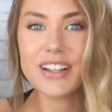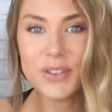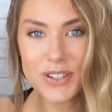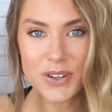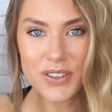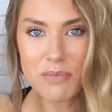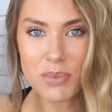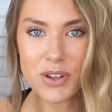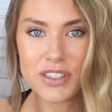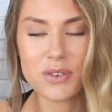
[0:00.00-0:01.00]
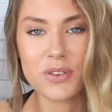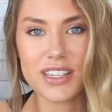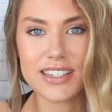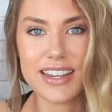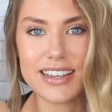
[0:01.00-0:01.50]
And I looked at all their boots and all
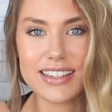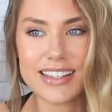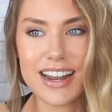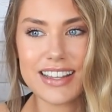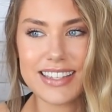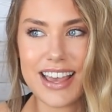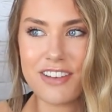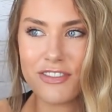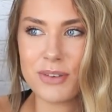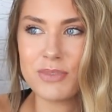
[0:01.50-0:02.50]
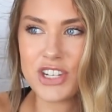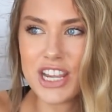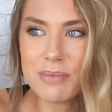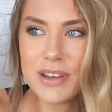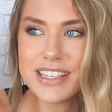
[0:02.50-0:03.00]
their sneakers and I said from
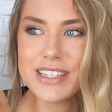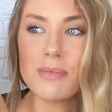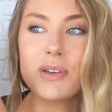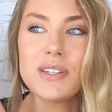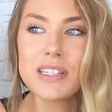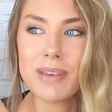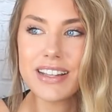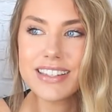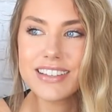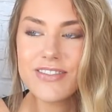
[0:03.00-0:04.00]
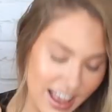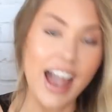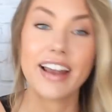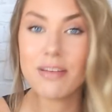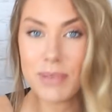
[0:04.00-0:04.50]
cheapest to most expensive.
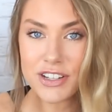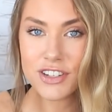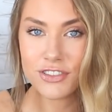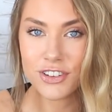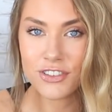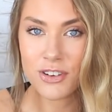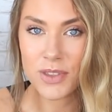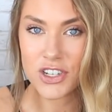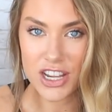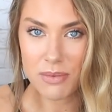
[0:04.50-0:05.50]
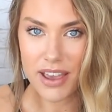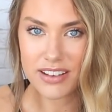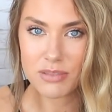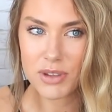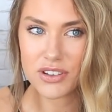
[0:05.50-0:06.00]
And I picked a few from the cheap
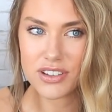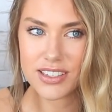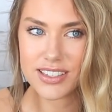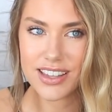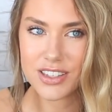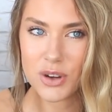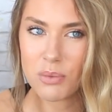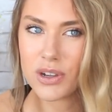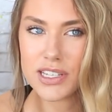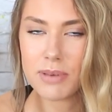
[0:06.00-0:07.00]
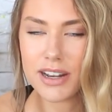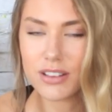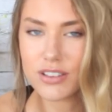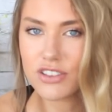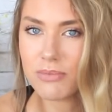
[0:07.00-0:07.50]
end because there's no point spending
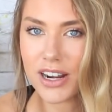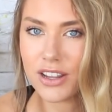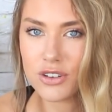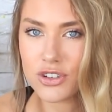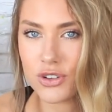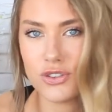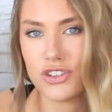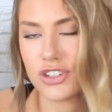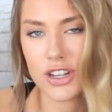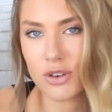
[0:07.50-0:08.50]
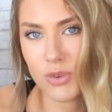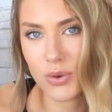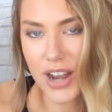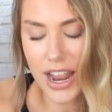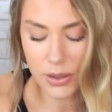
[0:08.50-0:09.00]
lots of money on shoes you're just going to
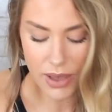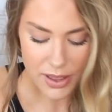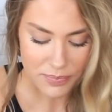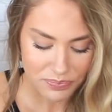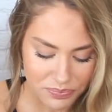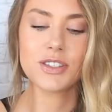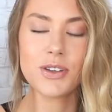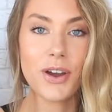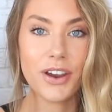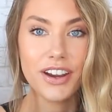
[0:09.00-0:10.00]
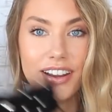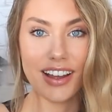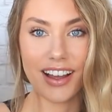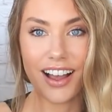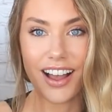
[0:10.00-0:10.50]
ruin anyway. So
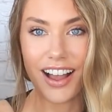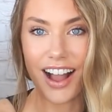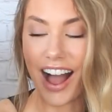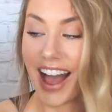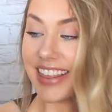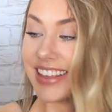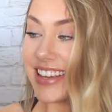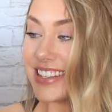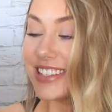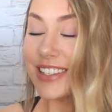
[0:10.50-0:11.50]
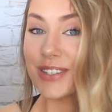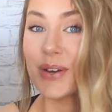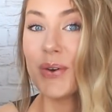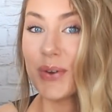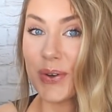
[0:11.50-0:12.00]
I think this is
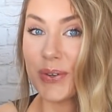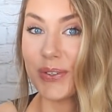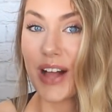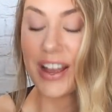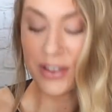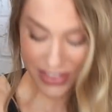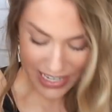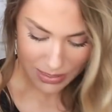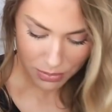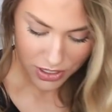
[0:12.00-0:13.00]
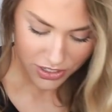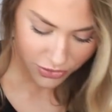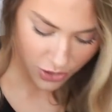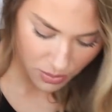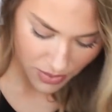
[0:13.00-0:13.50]
so cool. I got these boots
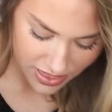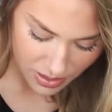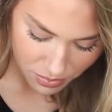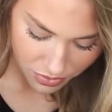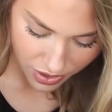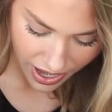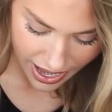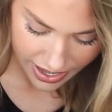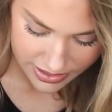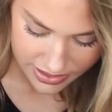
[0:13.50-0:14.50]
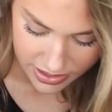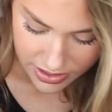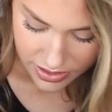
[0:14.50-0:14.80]
from the brand